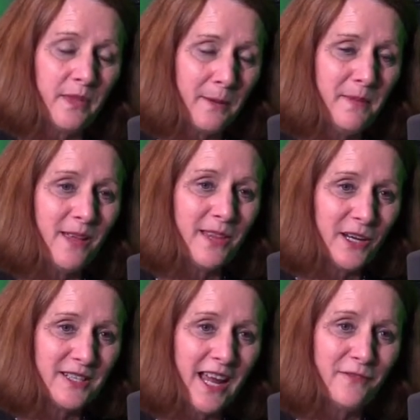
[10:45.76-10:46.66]
they met
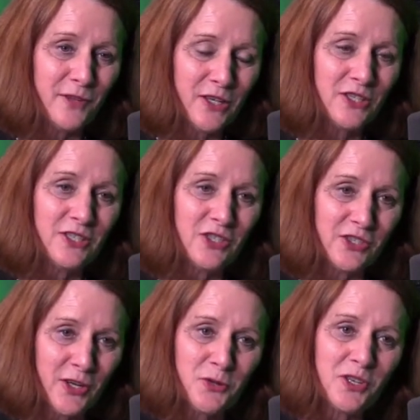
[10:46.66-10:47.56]
there to have lunch and
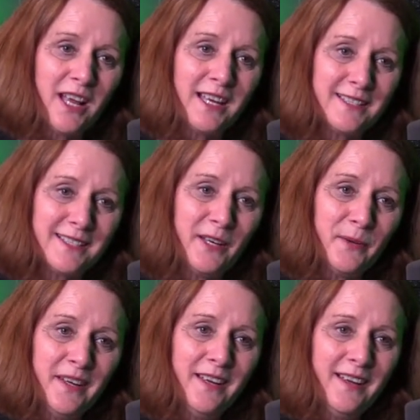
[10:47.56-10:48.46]
just socialize. So
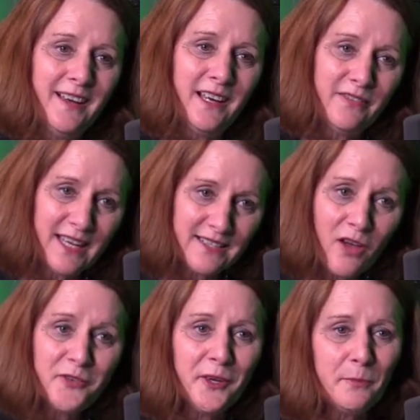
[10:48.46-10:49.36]
that's
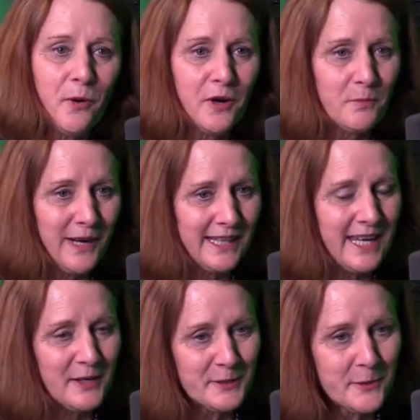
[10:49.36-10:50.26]
also part of Bradley
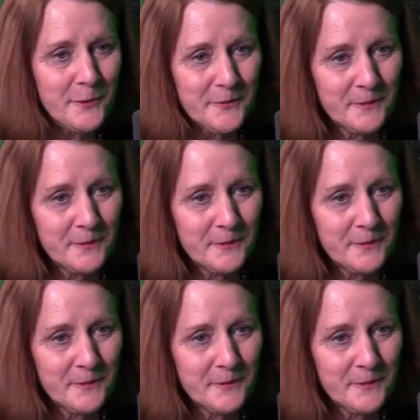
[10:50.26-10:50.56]
County Schools.